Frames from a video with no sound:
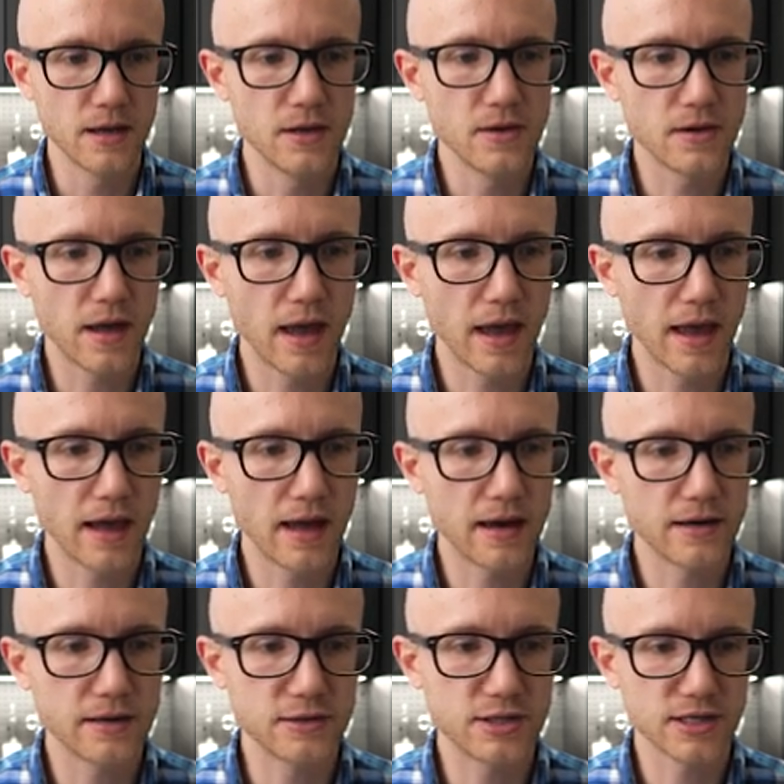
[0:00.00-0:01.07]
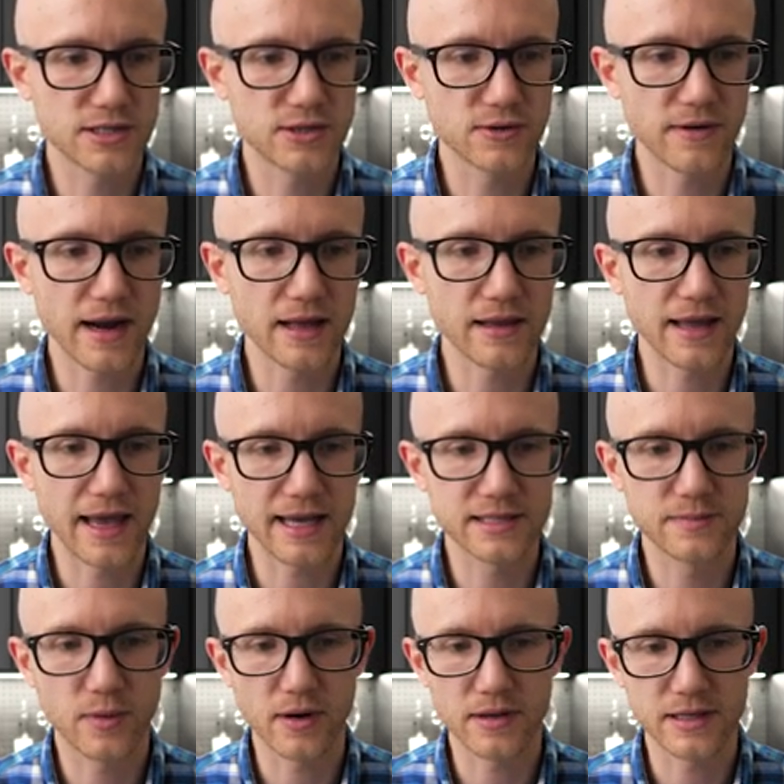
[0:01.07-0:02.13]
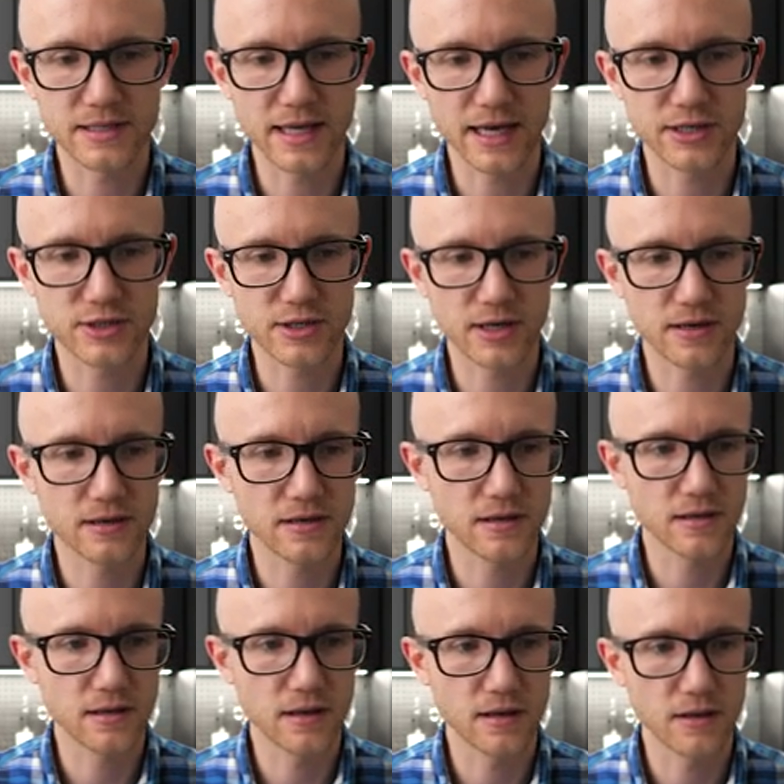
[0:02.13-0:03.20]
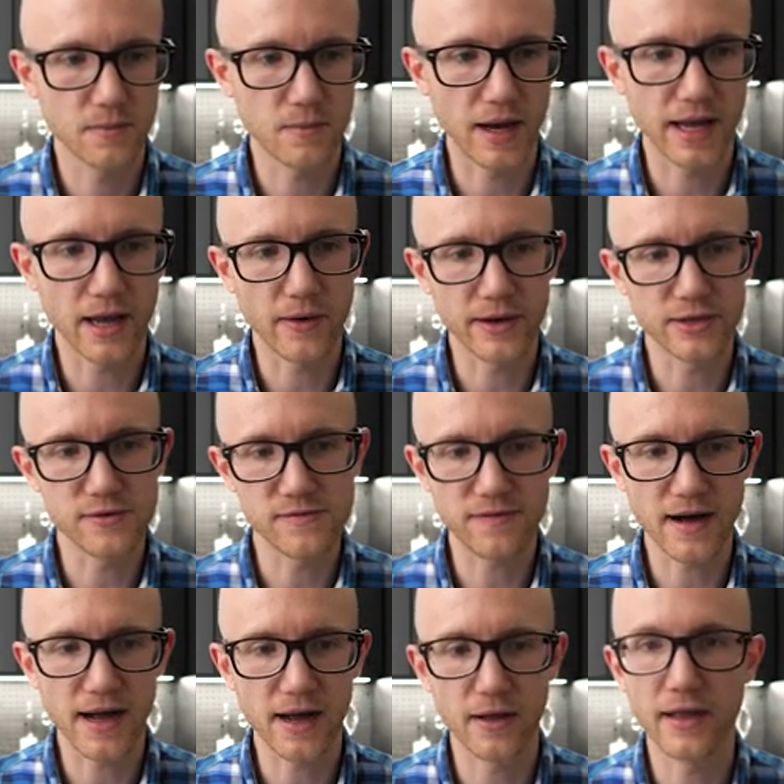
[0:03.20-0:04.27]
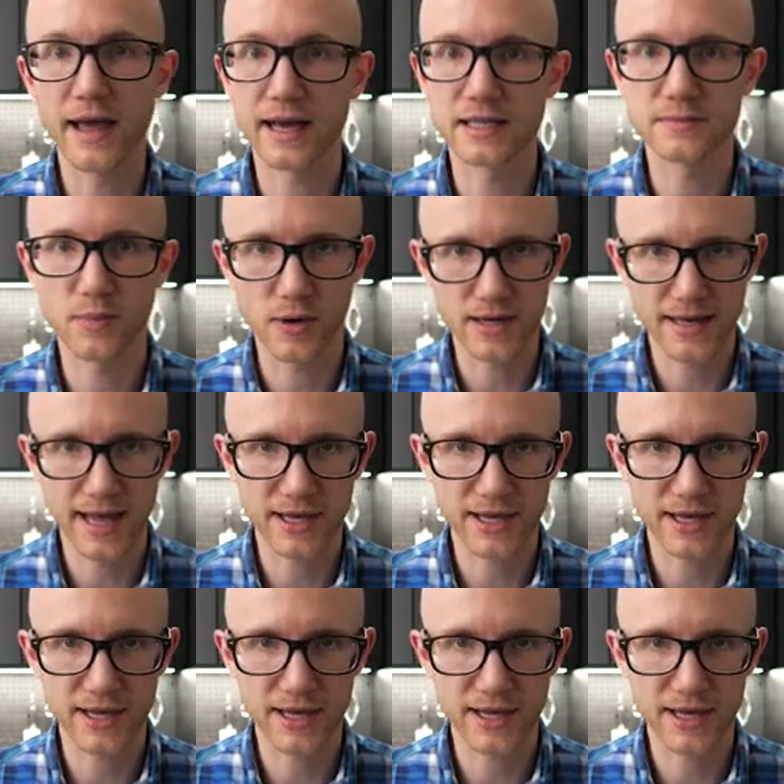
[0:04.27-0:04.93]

you can just directly export the texture by going to File, Export